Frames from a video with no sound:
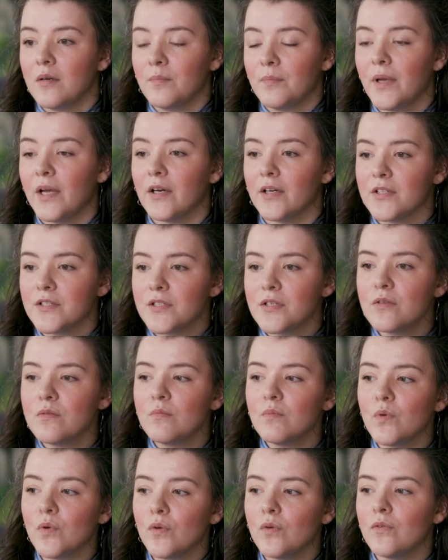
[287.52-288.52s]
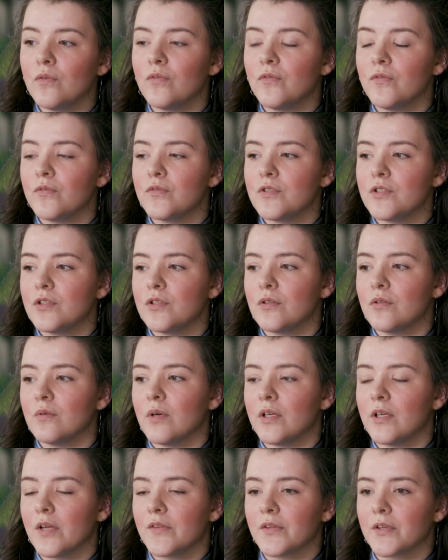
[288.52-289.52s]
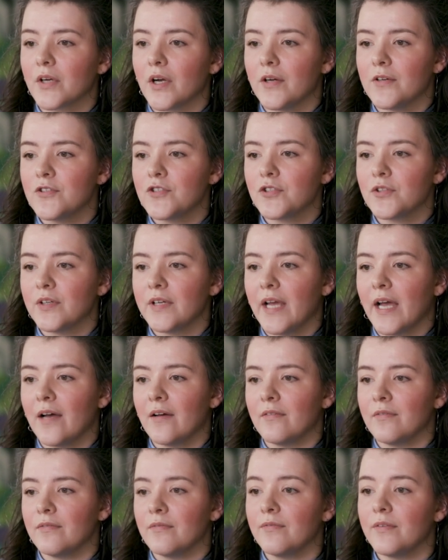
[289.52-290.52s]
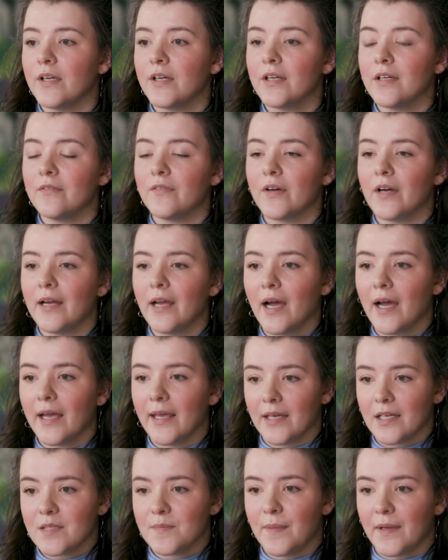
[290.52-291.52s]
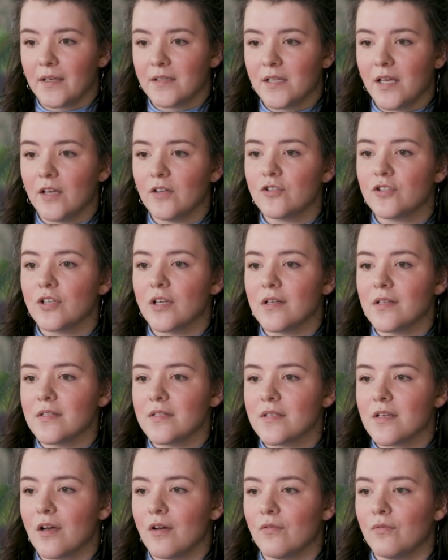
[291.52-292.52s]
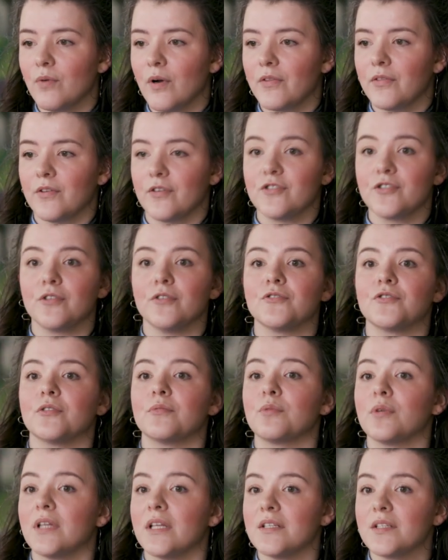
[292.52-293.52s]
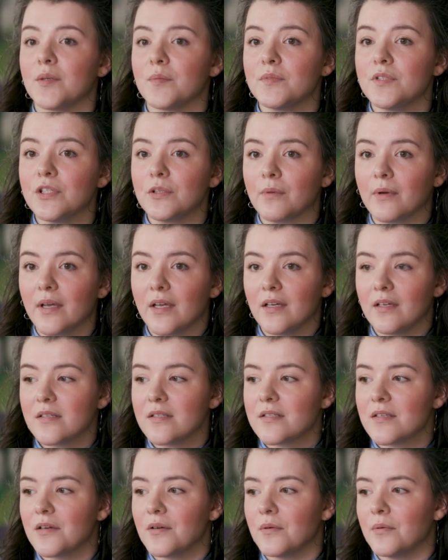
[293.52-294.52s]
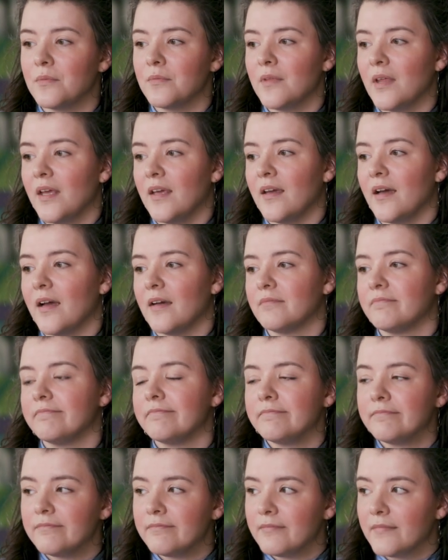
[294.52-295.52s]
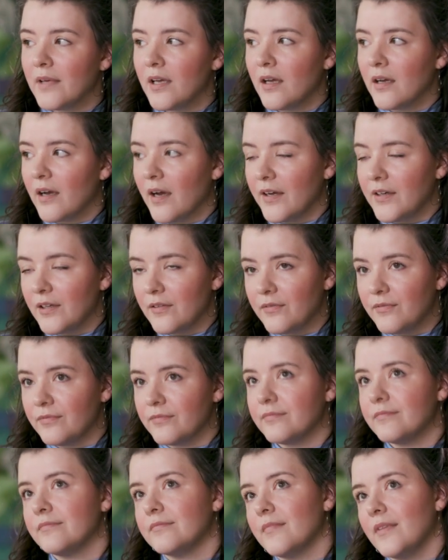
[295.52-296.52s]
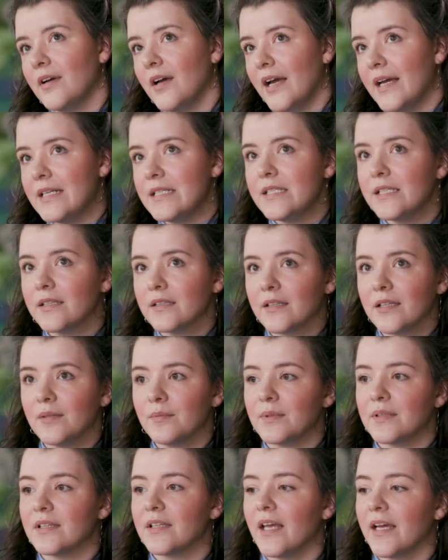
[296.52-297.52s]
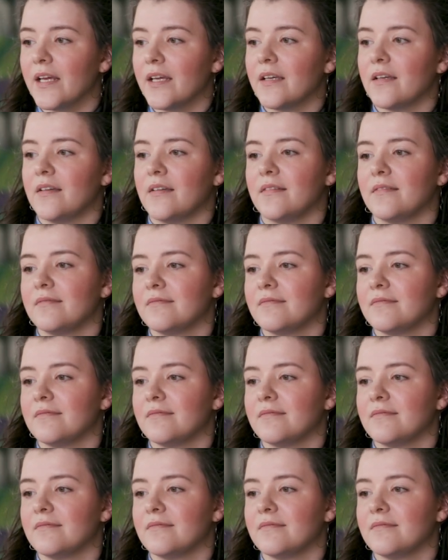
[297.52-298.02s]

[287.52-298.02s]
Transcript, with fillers: parents who move to another country have very, very high expectations of what their children will end up doing, so they kind of ideally would like